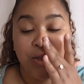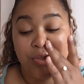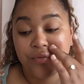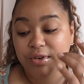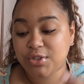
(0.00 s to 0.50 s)

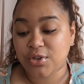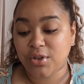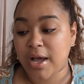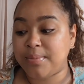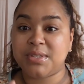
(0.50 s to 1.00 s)
The original
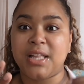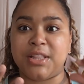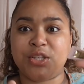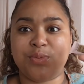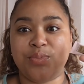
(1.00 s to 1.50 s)
comes in
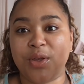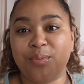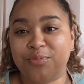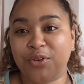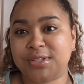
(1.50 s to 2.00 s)
like this, the
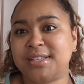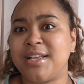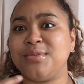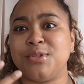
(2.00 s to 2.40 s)
full size comes